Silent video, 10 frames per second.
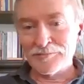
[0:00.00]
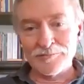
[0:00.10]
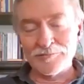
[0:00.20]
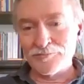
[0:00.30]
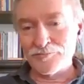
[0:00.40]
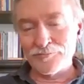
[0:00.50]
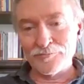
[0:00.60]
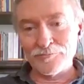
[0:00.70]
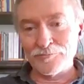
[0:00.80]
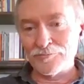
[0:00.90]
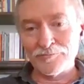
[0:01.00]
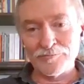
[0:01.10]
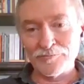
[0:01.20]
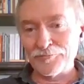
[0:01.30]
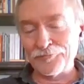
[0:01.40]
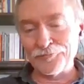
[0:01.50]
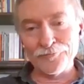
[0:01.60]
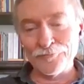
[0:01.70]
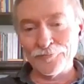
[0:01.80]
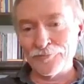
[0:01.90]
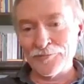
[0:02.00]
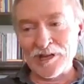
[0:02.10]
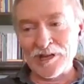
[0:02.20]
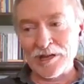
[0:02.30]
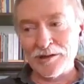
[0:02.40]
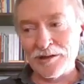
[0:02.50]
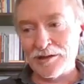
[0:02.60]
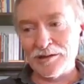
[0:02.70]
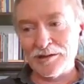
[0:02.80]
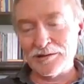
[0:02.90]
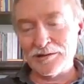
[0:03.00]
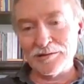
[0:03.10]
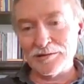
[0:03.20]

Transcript: major things. Which, yeah, and I,